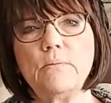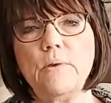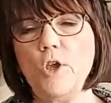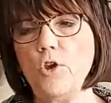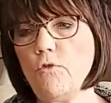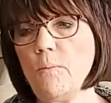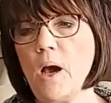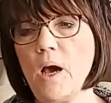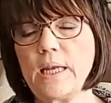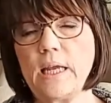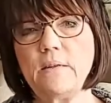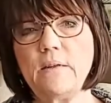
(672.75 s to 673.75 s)
You've
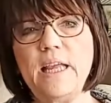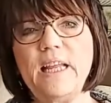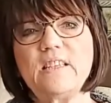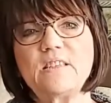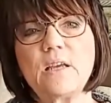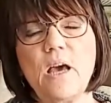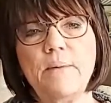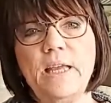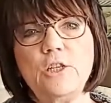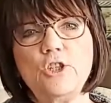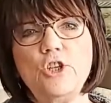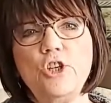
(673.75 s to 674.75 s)
bought it. It's
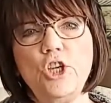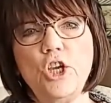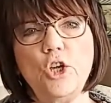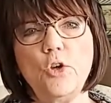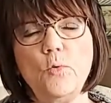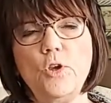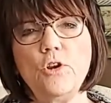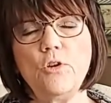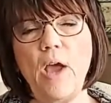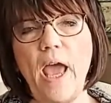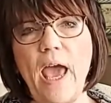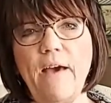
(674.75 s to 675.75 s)
coming to you. You
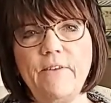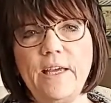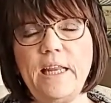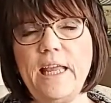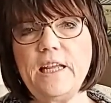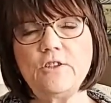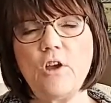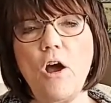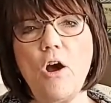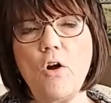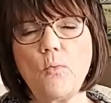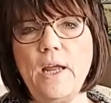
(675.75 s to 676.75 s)
have it. It's
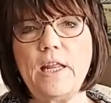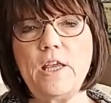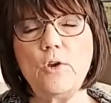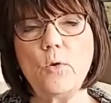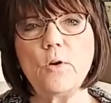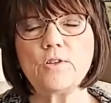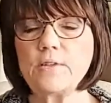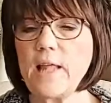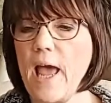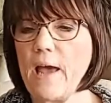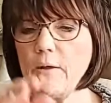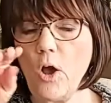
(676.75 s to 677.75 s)
already yours.
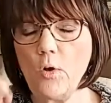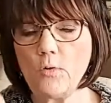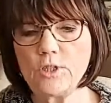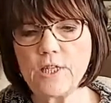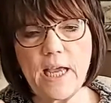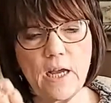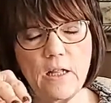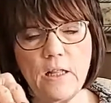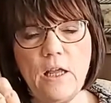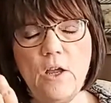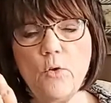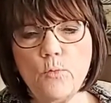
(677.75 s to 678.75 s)
That hotel
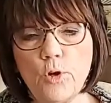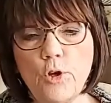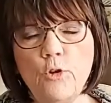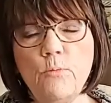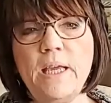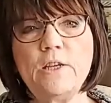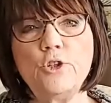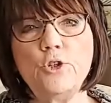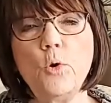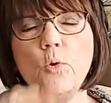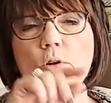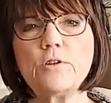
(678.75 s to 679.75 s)
room is
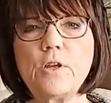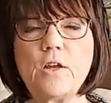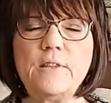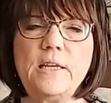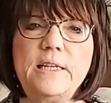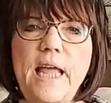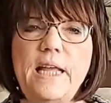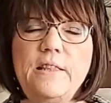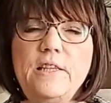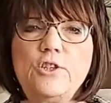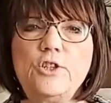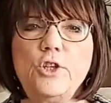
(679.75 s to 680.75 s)
yours on the date
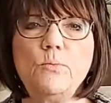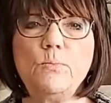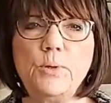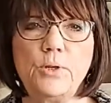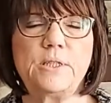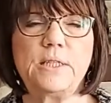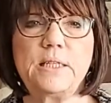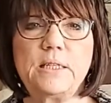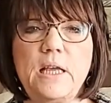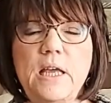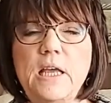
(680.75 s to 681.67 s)
that you booked it.